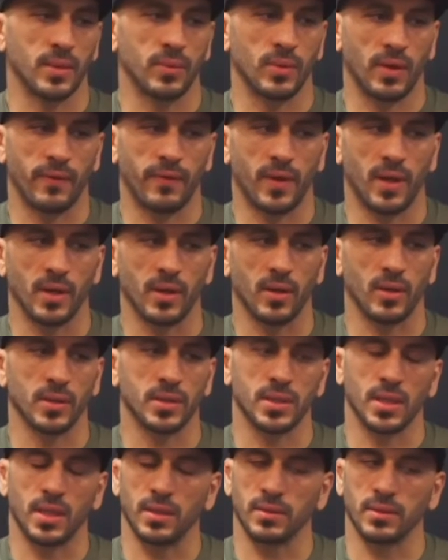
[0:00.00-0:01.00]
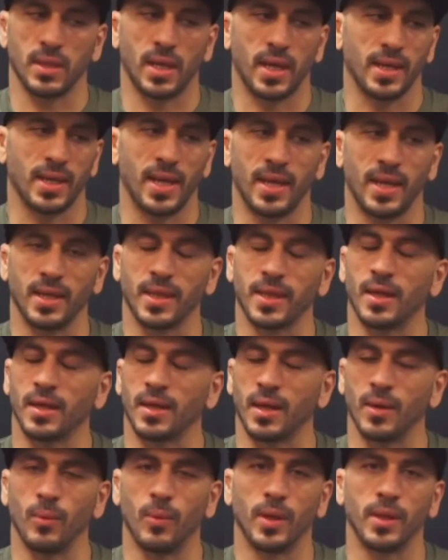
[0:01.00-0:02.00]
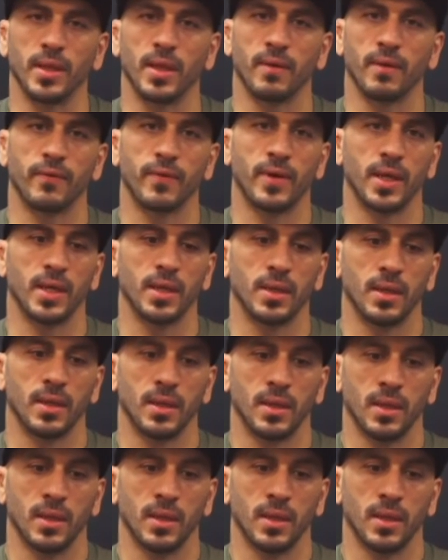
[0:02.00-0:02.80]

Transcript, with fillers: Like when I fought Gertz, I kind of thought I won that fight.